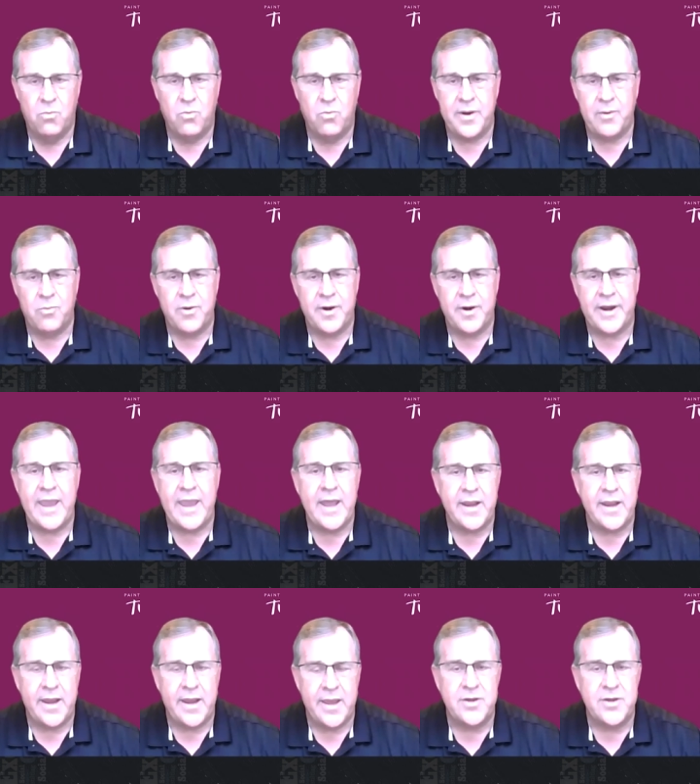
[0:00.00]
We, we're
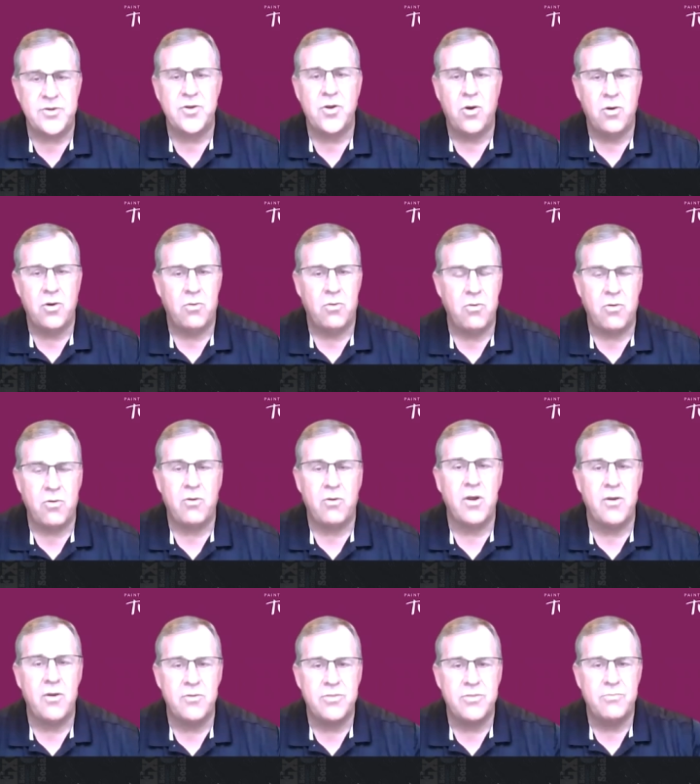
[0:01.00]
getting internal
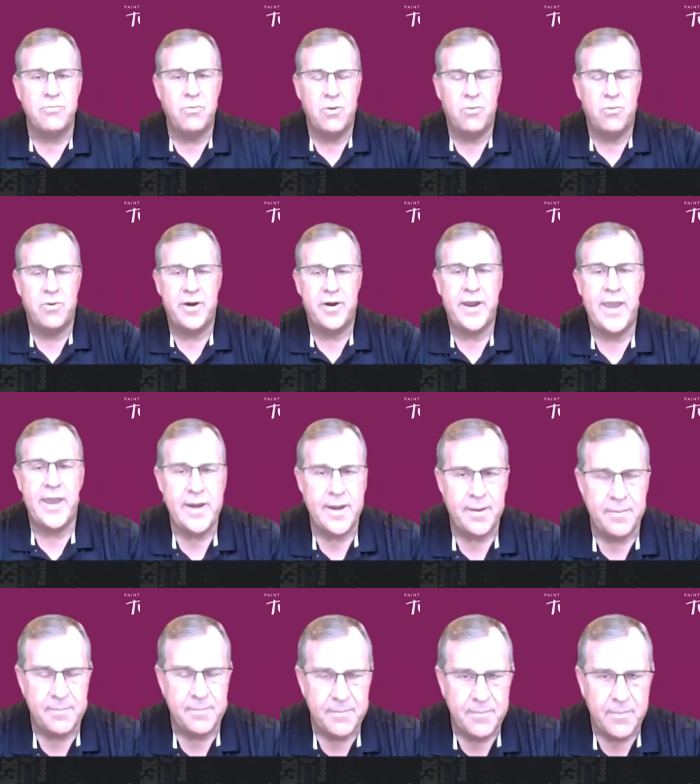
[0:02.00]
growth where we're
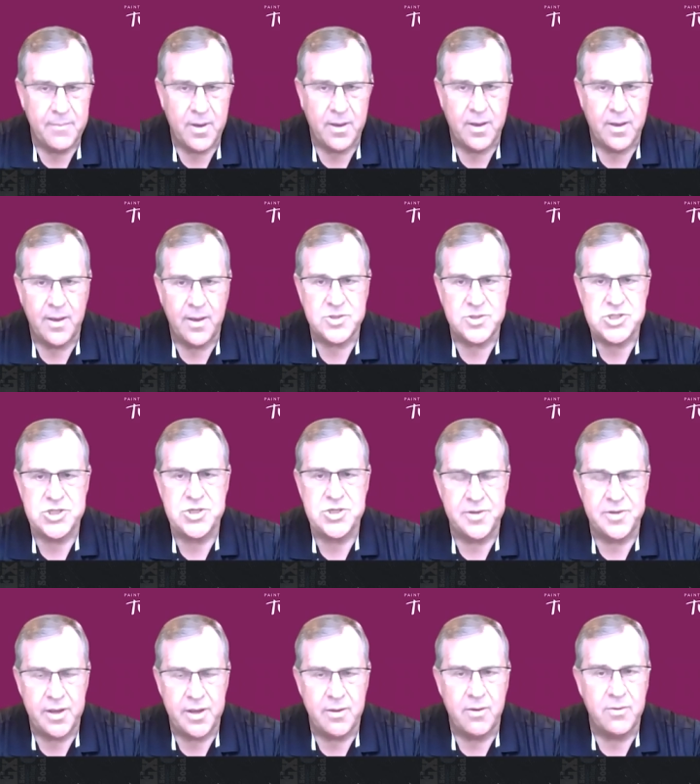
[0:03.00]
getting uh,
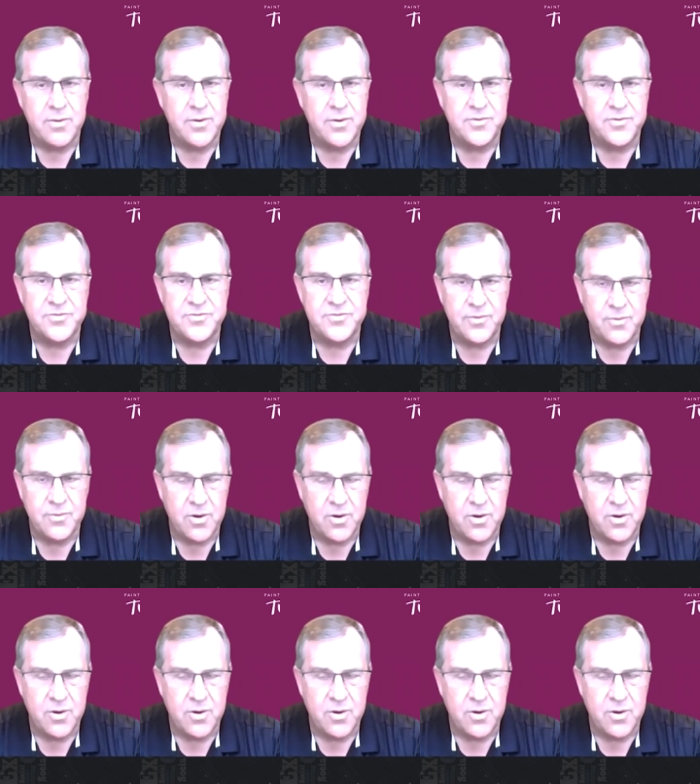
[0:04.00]
studio owners